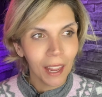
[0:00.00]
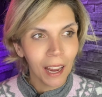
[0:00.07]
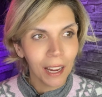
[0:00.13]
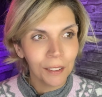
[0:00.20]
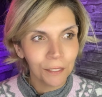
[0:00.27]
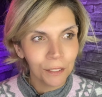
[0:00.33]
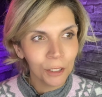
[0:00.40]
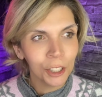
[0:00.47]

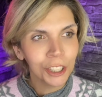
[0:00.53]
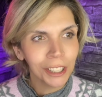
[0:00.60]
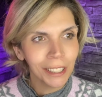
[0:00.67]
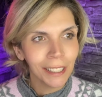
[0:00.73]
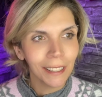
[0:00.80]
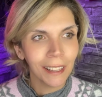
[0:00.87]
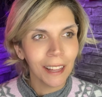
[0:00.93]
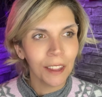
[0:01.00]

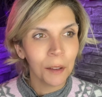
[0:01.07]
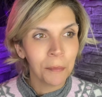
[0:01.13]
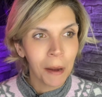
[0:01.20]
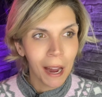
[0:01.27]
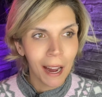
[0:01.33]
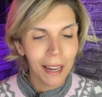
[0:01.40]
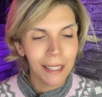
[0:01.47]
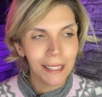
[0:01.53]
unfortunately, the
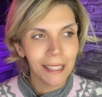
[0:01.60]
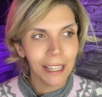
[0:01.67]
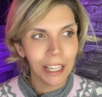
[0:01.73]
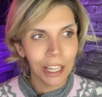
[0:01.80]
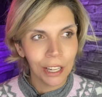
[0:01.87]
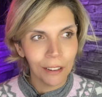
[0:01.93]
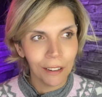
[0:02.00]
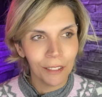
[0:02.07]
past
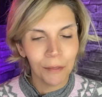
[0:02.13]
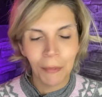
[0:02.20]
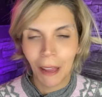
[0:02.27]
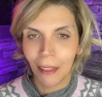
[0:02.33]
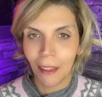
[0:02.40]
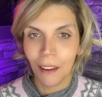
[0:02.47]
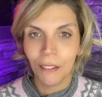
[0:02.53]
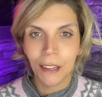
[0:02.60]
year of
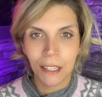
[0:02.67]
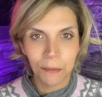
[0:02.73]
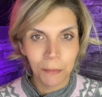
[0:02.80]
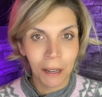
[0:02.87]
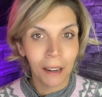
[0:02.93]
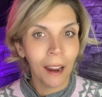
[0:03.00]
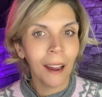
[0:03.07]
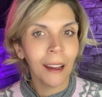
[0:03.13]
my life has
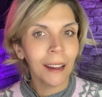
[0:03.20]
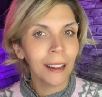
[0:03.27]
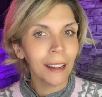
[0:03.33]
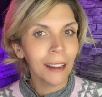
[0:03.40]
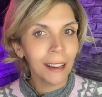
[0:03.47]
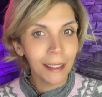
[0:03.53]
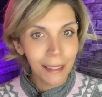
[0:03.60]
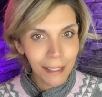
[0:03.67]
been
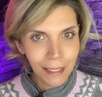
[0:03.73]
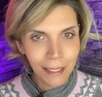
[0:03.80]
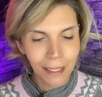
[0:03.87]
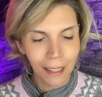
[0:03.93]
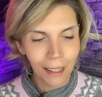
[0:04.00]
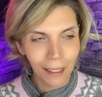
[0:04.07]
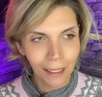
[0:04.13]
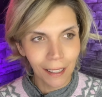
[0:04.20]

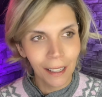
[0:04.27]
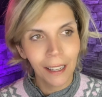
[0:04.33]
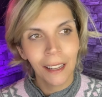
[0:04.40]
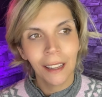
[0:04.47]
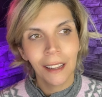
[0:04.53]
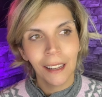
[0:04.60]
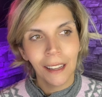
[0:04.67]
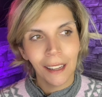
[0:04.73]
insane
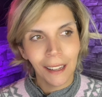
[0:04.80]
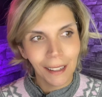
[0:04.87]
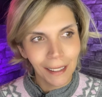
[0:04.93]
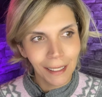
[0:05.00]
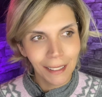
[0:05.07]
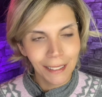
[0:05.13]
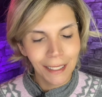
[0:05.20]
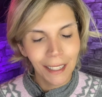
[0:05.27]

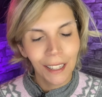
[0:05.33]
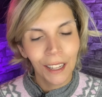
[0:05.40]
and